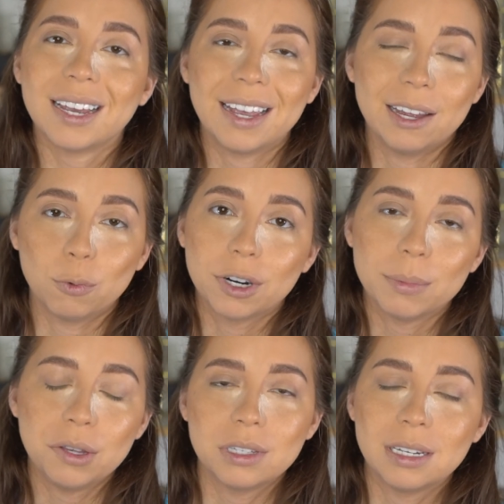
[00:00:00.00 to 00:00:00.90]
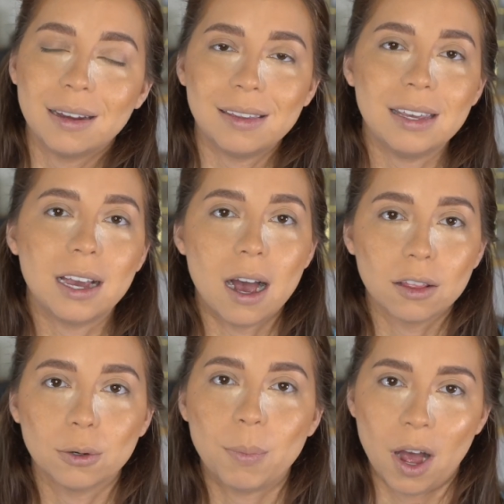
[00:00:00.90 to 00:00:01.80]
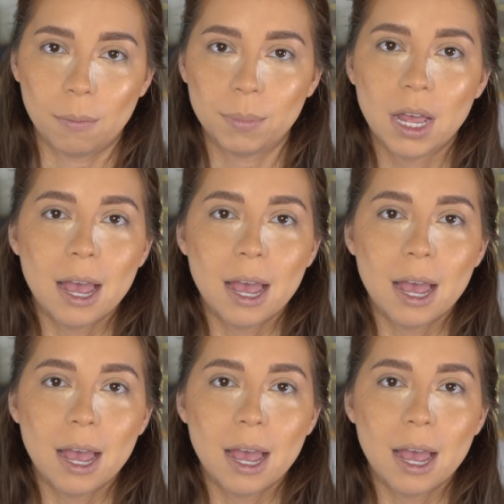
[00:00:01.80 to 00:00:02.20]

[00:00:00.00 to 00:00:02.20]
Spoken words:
And we're going to be using the Colourpop